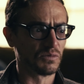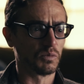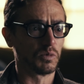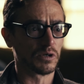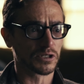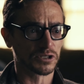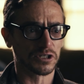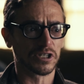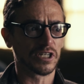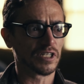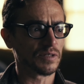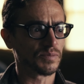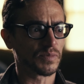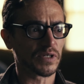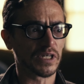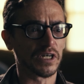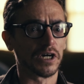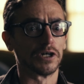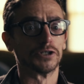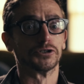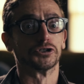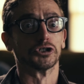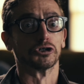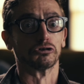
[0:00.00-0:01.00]
what's gonna be
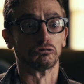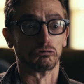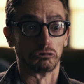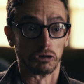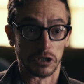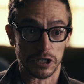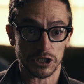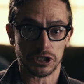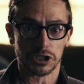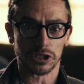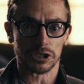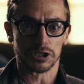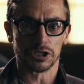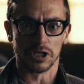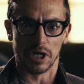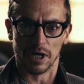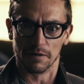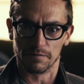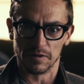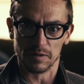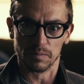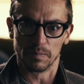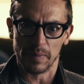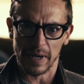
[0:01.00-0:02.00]
a delicious
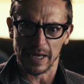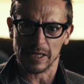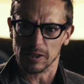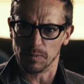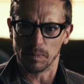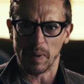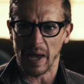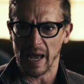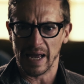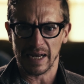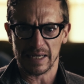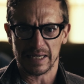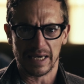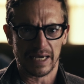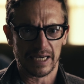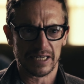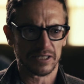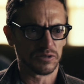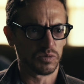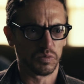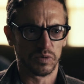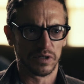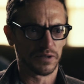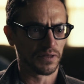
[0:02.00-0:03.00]
oven-baked
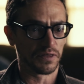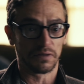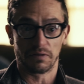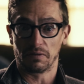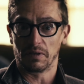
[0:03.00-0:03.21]
pancake with,